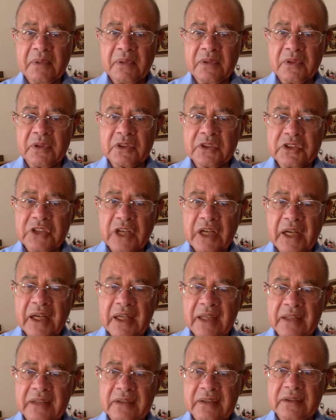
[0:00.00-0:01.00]
your
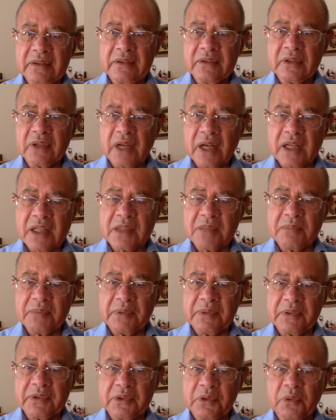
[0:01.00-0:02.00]
child, your
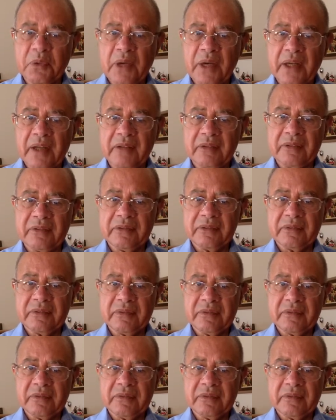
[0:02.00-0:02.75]
husband, your wife.